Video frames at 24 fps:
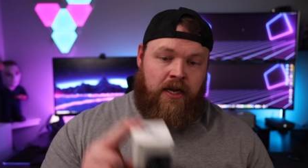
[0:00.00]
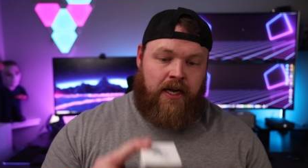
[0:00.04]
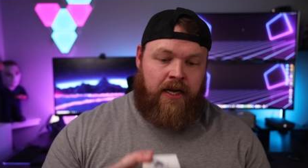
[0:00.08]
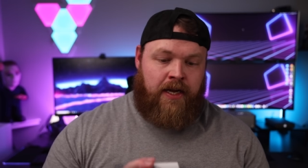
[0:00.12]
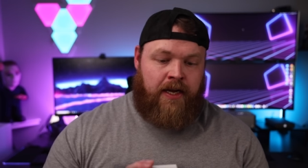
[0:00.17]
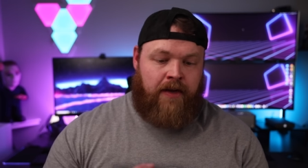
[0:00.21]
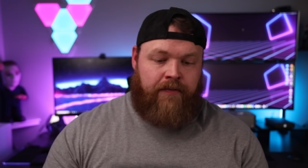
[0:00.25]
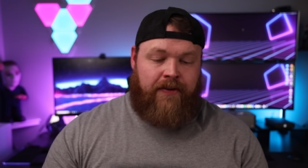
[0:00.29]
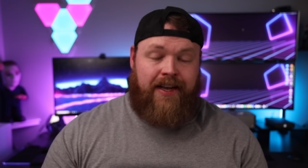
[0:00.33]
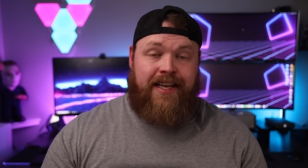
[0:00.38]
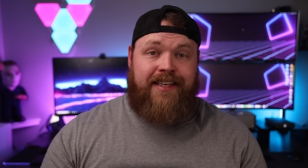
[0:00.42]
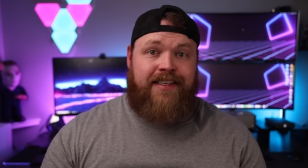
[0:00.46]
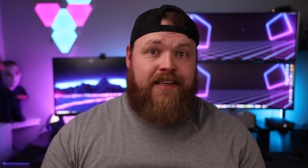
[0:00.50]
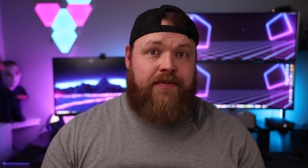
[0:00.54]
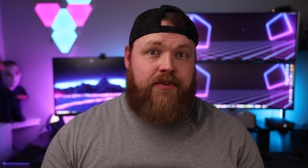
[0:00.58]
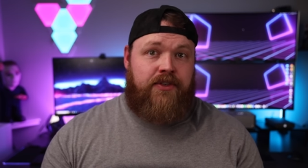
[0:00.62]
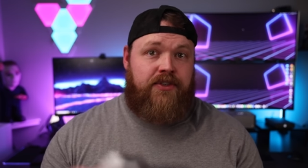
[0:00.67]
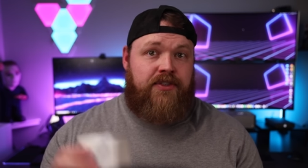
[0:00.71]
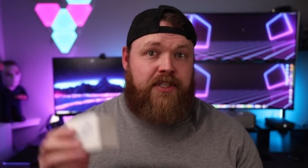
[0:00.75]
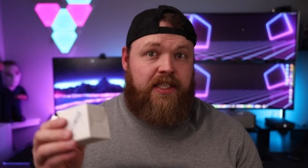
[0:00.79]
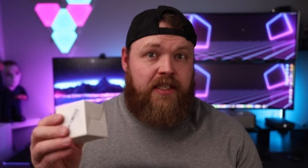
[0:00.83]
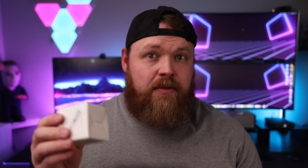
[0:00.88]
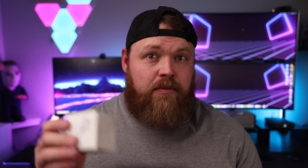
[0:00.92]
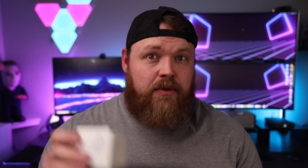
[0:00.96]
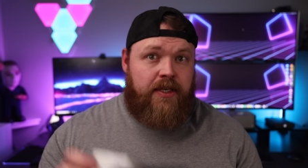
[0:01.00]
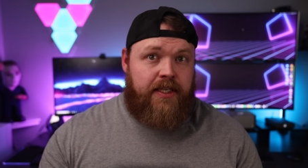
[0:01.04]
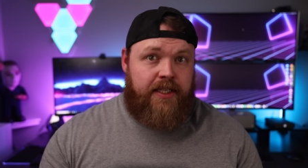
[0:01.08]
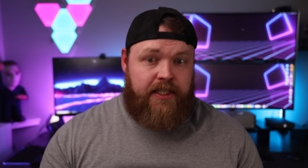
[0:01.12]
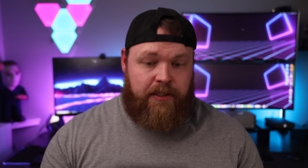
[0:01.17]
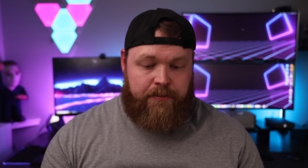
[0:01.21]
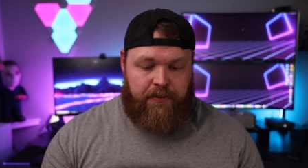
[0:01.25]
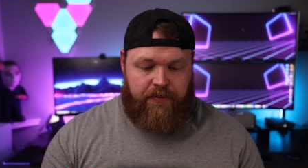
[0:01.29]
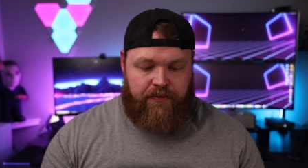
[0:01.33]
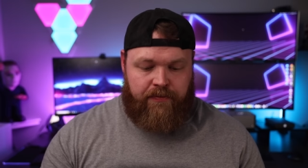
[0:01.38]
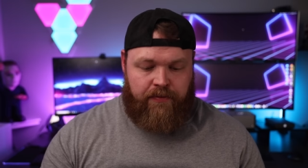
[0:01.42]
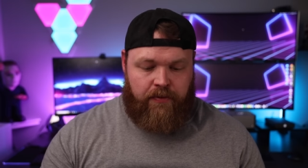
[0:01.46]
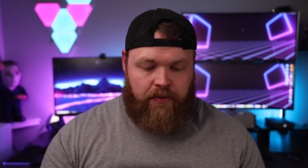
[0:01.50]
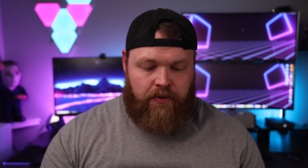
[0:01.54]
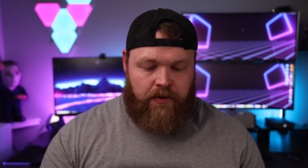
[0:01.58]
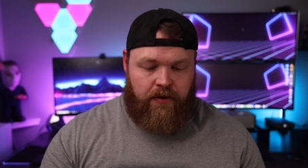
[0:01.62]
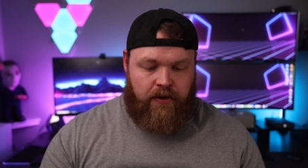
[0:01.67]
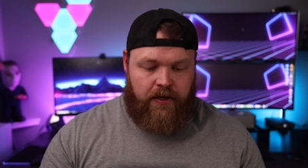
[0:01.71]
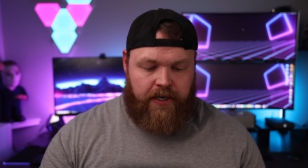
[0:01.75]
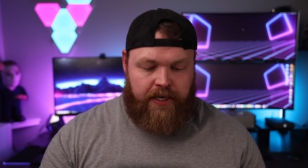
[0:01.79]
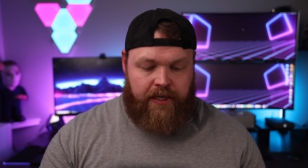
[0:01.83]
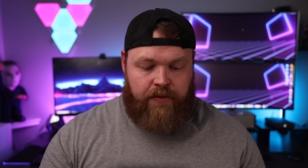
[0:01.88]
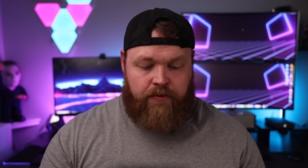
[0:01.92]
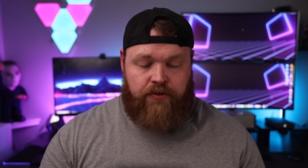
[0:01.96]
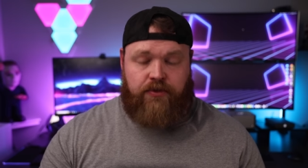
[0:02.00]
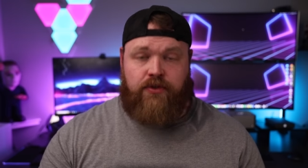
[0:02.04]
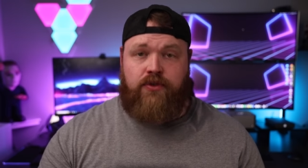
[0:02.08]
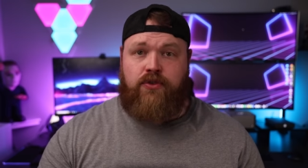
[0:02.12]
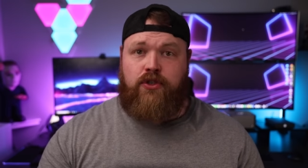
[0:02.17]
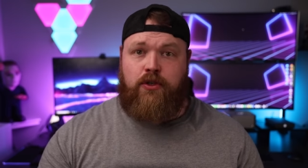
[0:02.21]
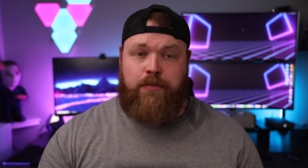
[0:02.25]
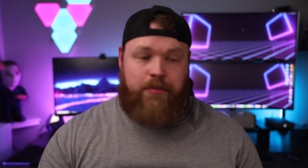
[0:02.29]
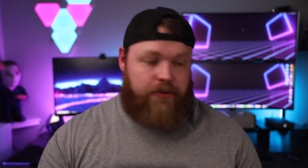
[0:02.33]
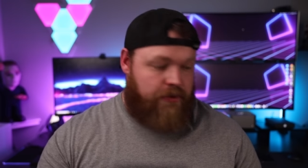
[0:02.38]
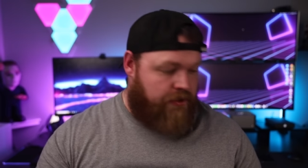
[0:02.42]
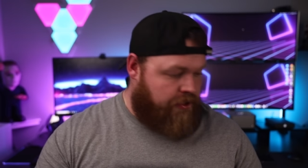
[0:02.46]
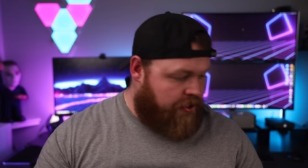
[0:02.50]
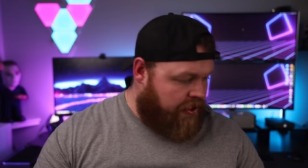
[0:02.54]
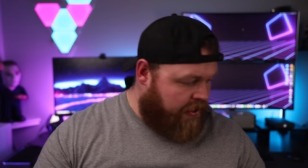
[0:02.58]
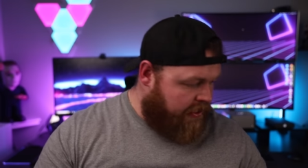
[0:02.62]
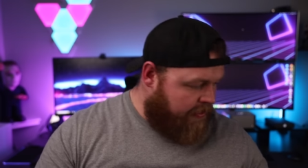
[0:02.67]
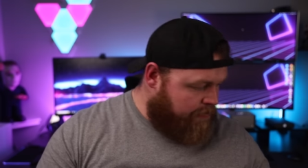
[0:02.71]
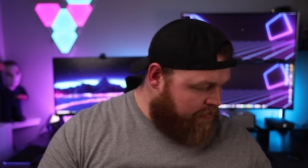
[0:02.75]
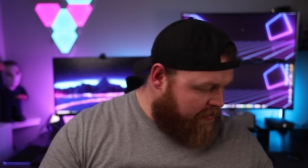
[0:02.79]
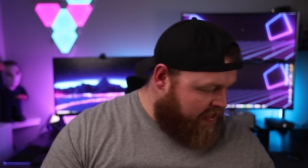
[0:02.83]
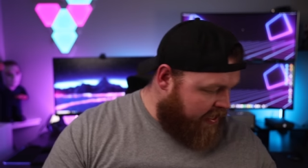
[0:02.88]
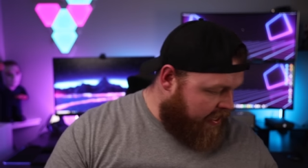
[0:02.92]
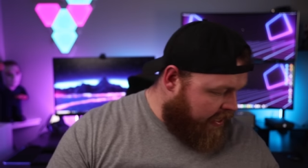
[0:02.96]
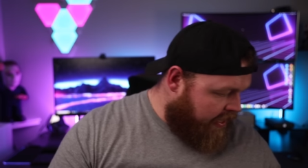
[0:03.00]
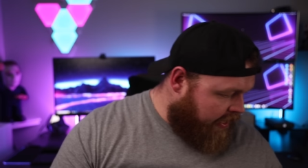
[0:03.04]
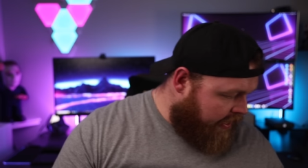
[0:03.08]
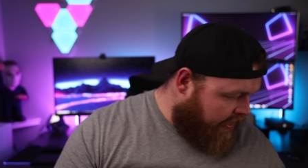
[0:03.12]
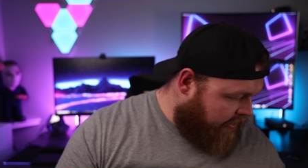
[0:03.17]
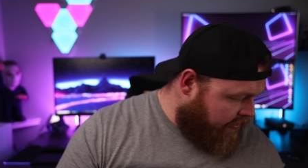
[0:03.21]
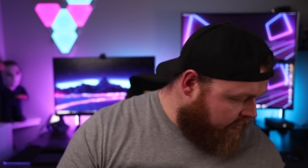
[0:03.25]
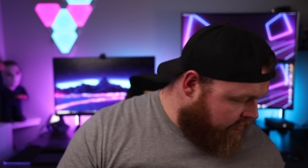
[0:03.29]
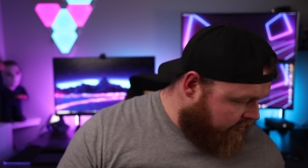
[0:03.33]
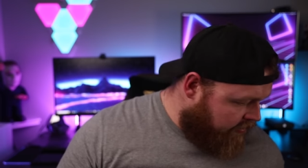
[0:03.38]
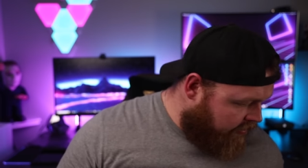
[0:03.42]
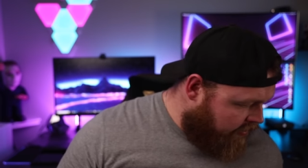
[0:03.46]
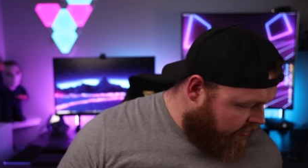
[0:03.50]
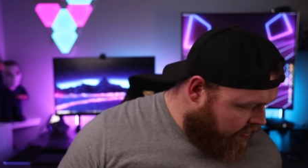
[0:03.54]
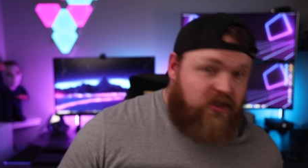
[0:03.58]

I had never seen one of these before, and it was super cheap at